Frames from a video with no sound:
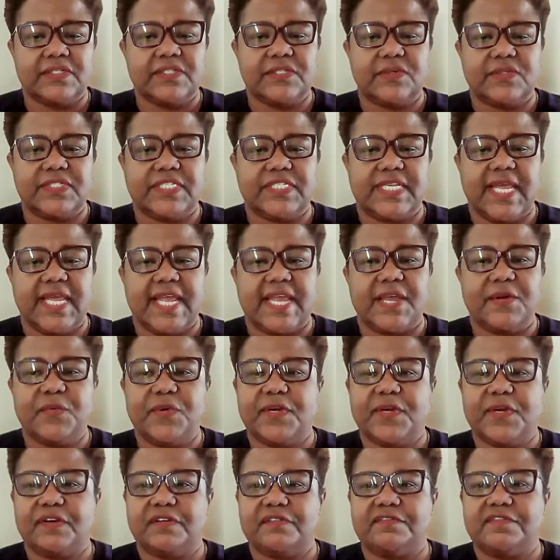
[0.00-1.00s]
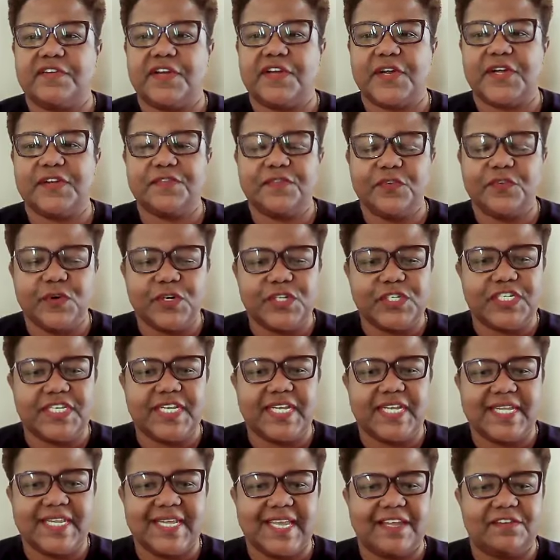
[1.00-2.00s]
So today we're very
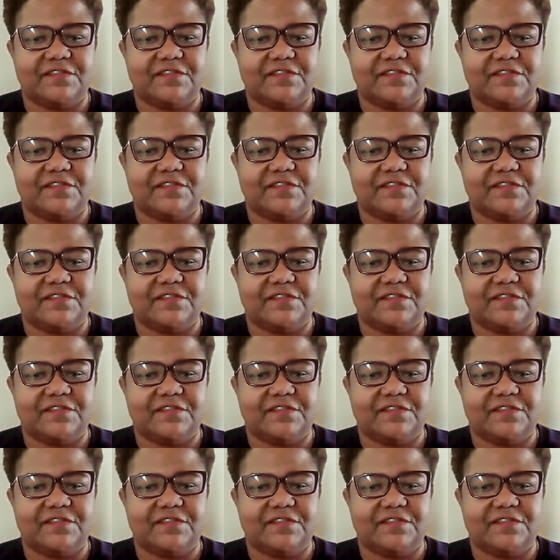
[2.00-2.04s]
fortunate